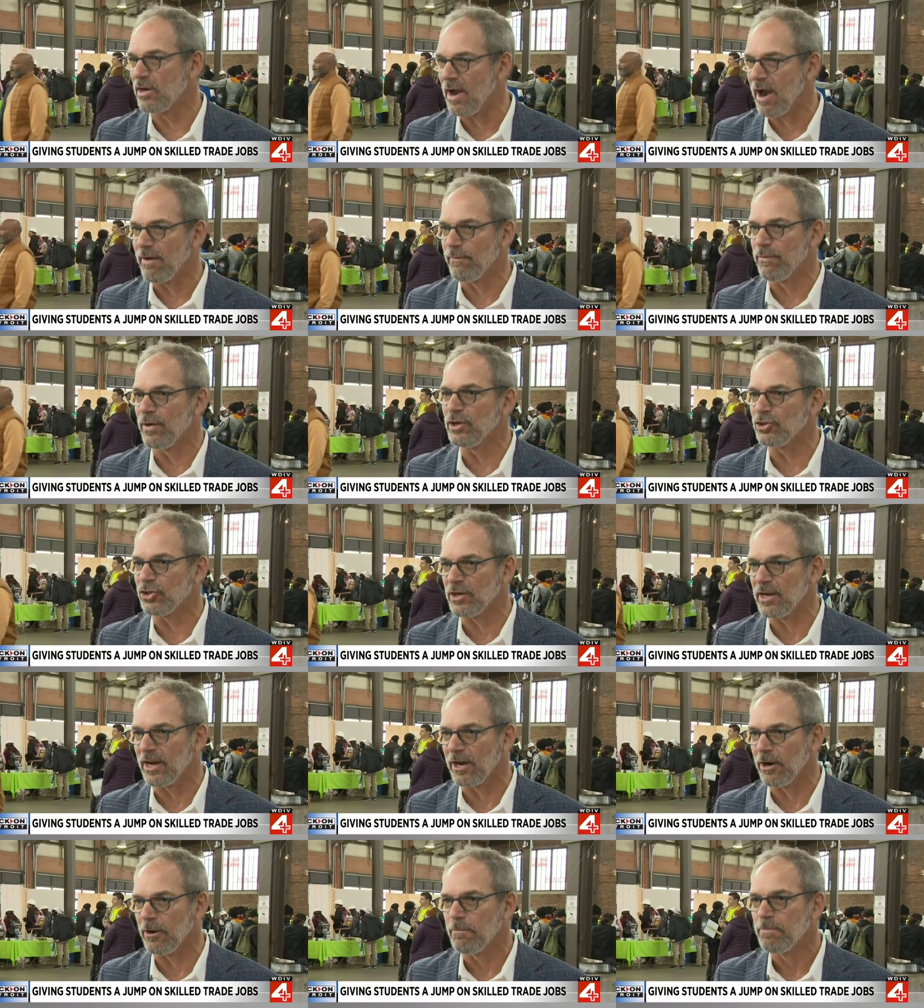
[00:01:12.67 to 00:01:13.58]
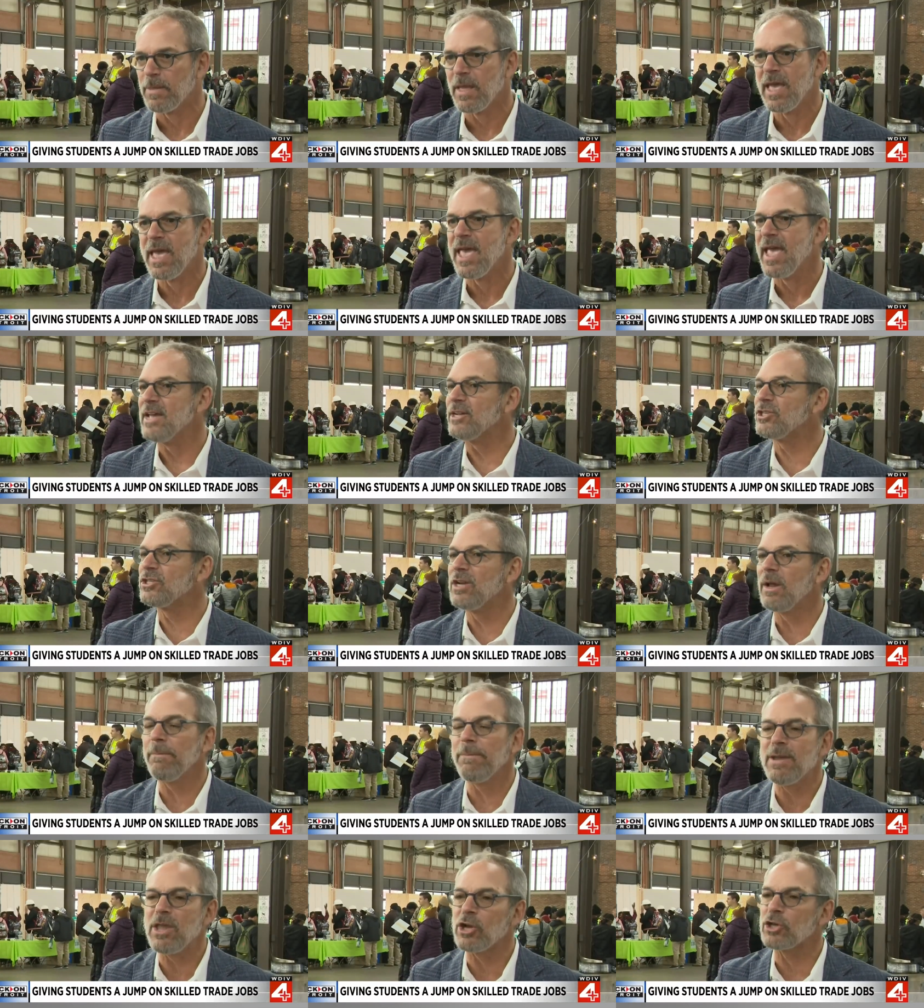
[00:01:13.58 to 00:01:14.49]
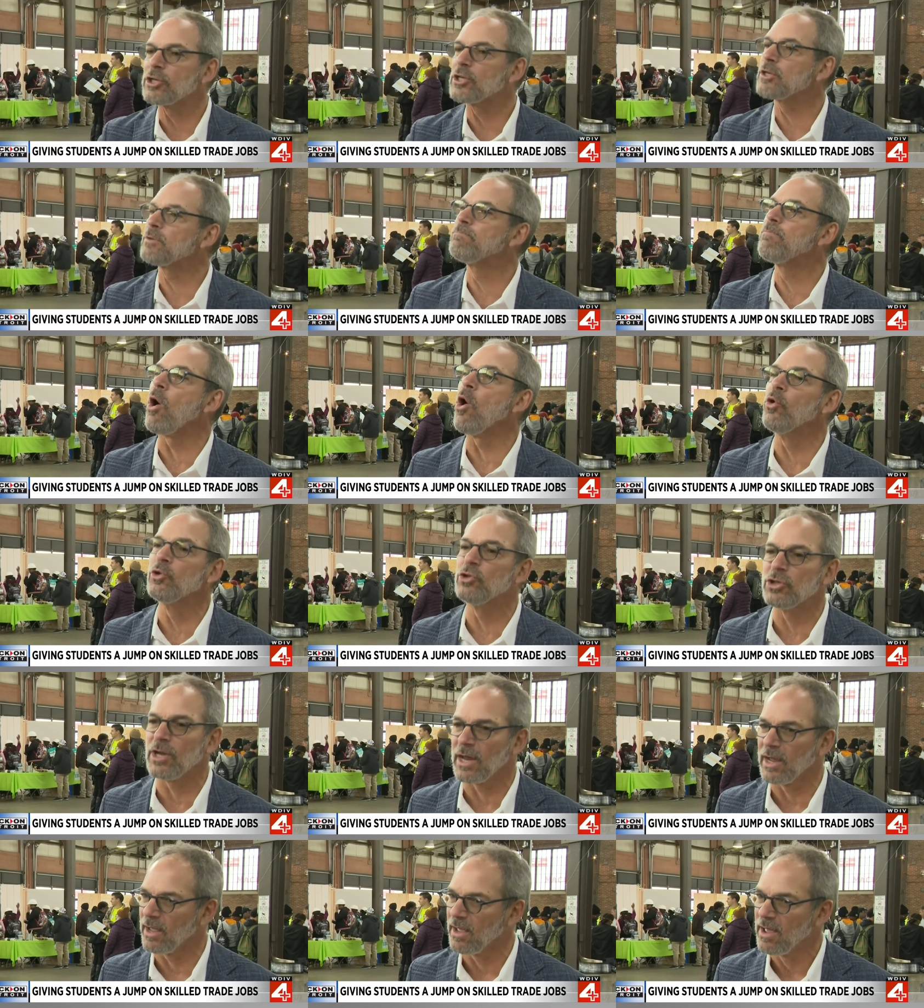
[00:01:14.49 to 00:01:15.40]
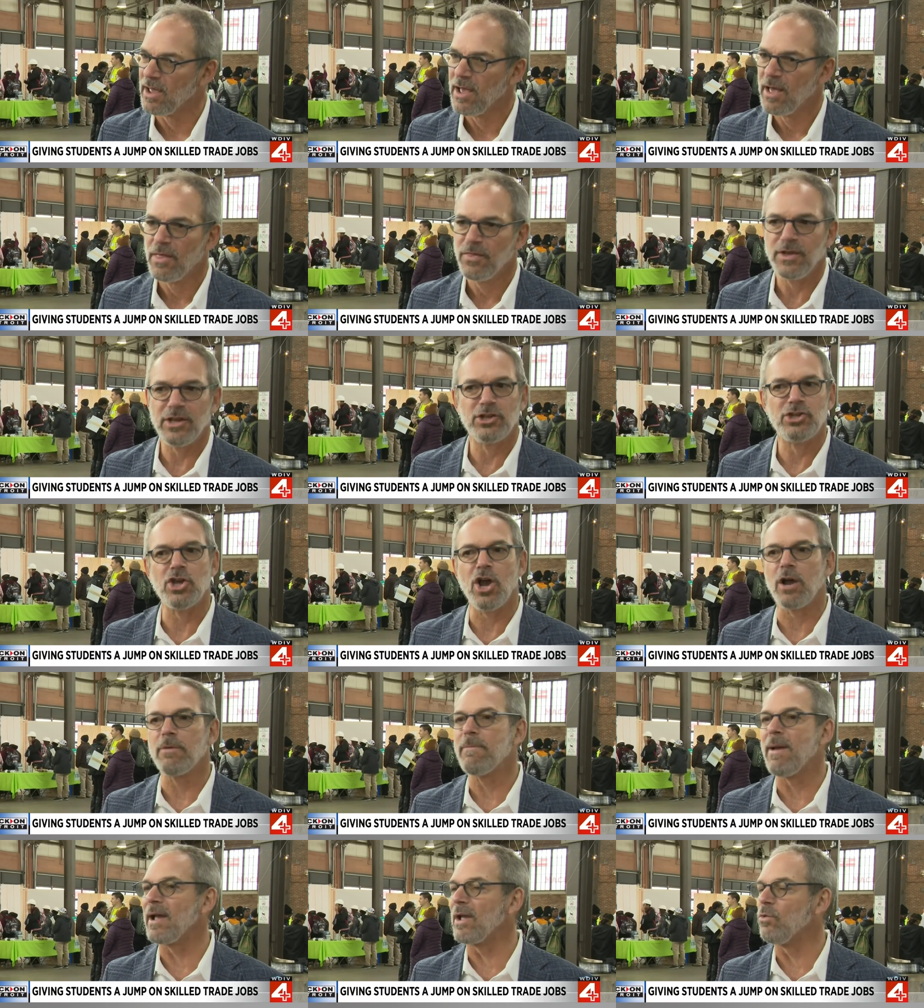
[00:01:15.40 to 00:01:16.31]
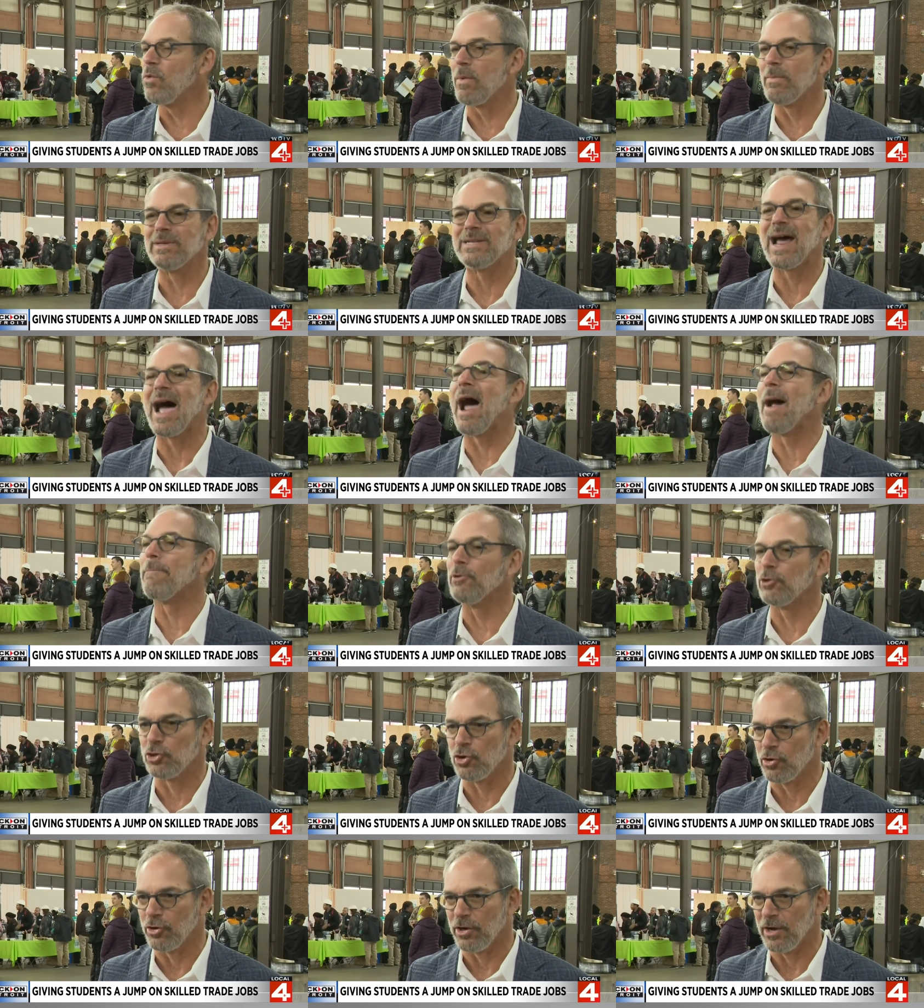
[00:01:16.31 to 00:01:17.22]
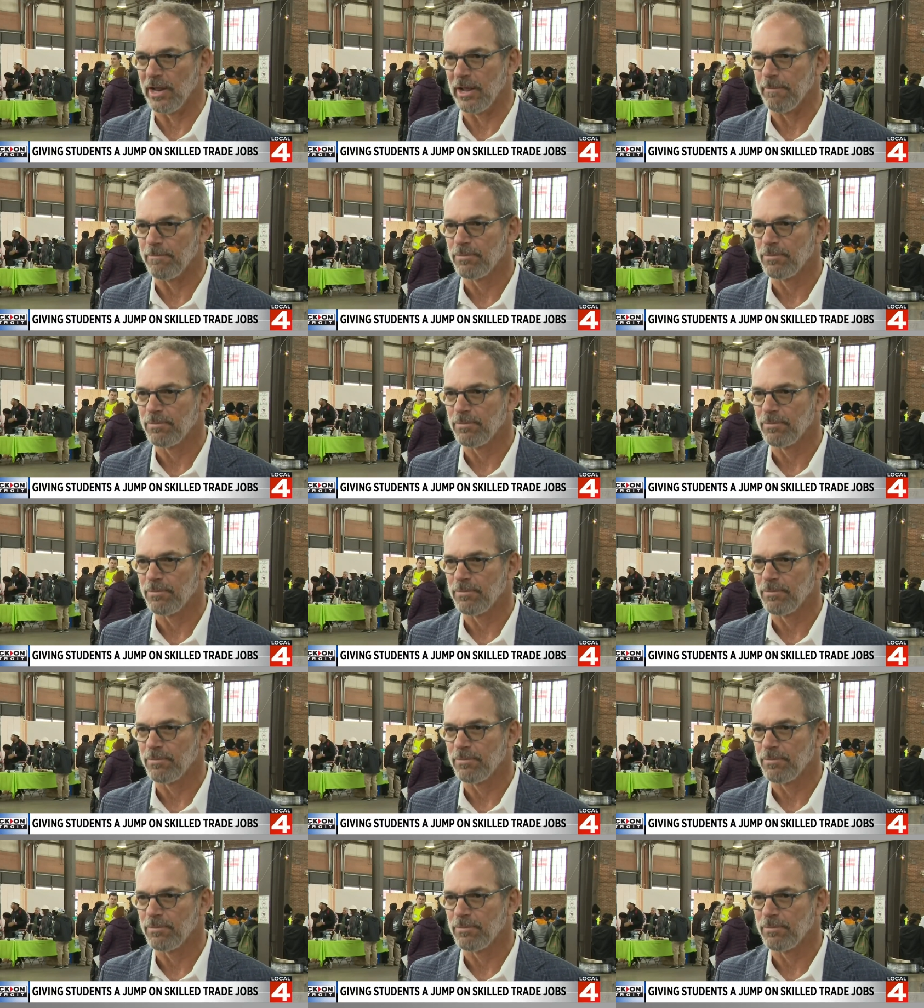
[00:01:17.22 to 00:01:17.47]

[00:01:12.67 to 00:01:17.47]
and our vision here is simply exposing these young men and women to opportunity.